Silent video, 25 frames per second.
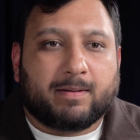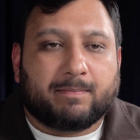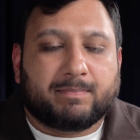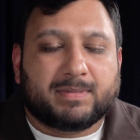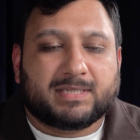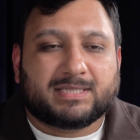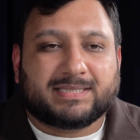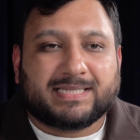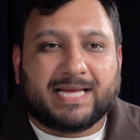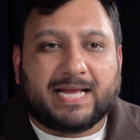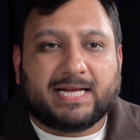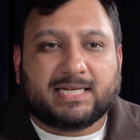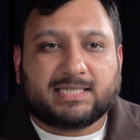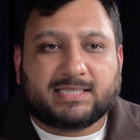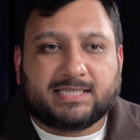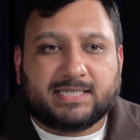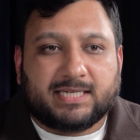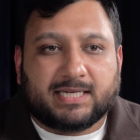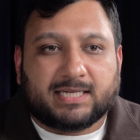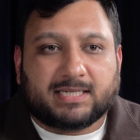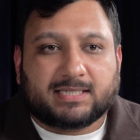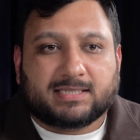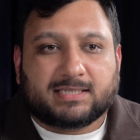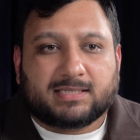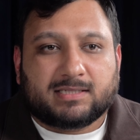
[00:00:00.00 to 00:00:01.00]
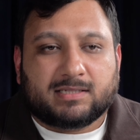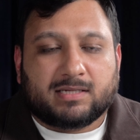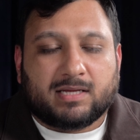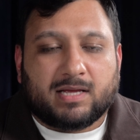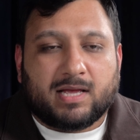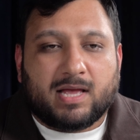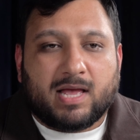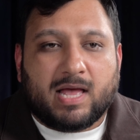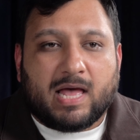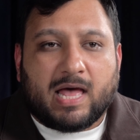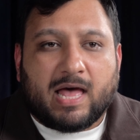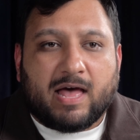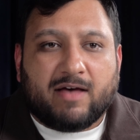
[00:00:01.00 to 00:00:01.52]
Mistake 6,
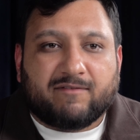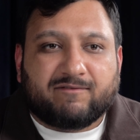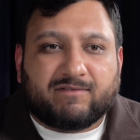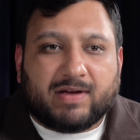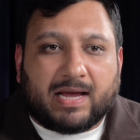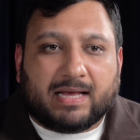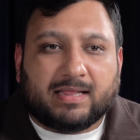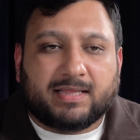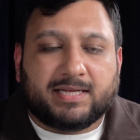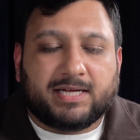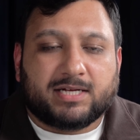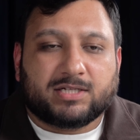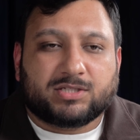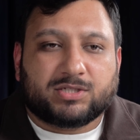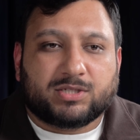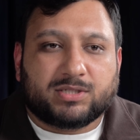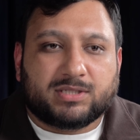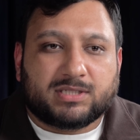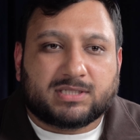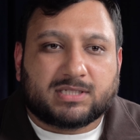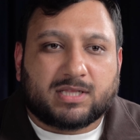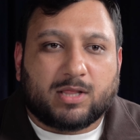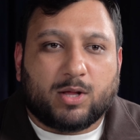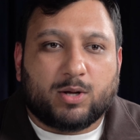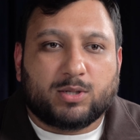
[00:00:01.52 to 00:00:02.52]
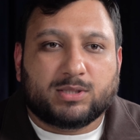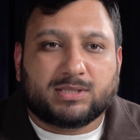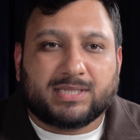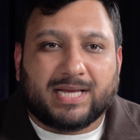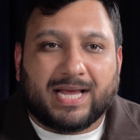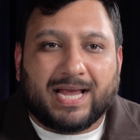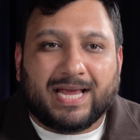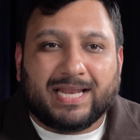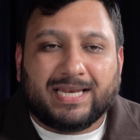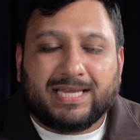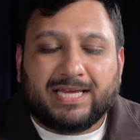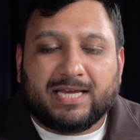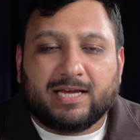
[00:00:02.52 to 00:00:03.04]
failure to disclose
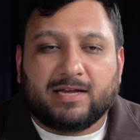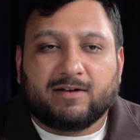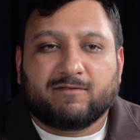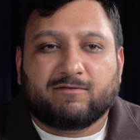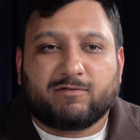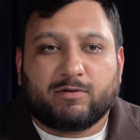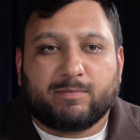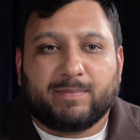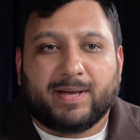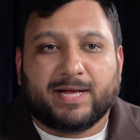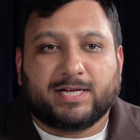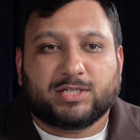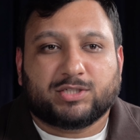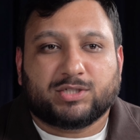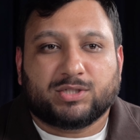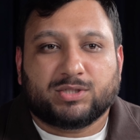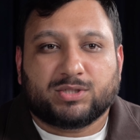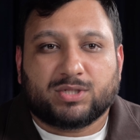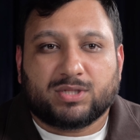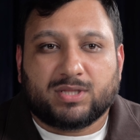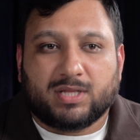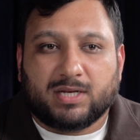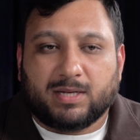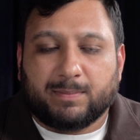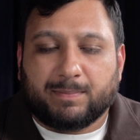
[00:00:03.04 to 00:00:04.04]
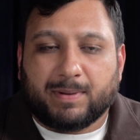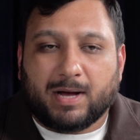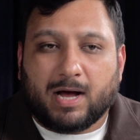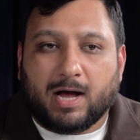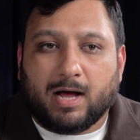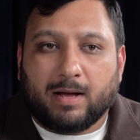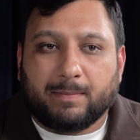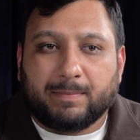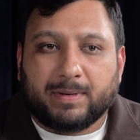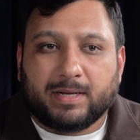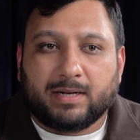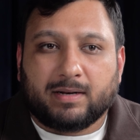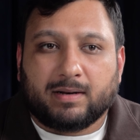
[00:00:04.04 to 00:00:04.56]
any information to the
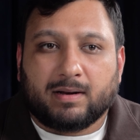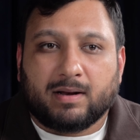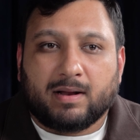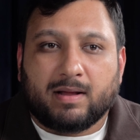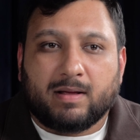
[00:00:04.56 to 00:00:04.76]
department,